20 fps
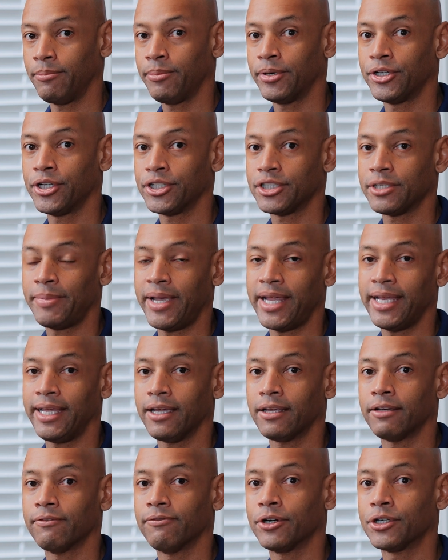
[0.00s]
in
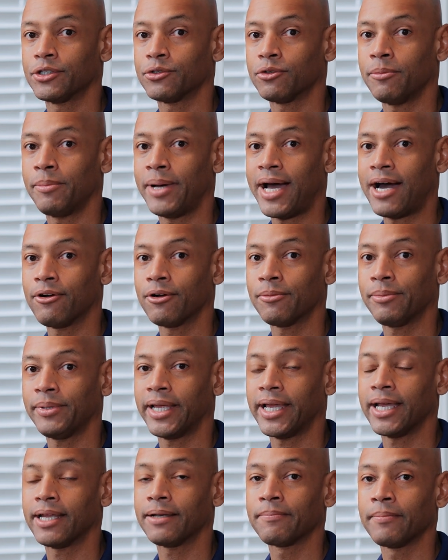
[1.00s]
participating in a virtual power
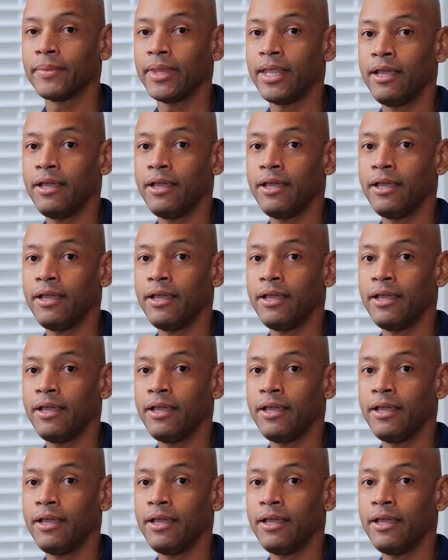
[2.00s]
plant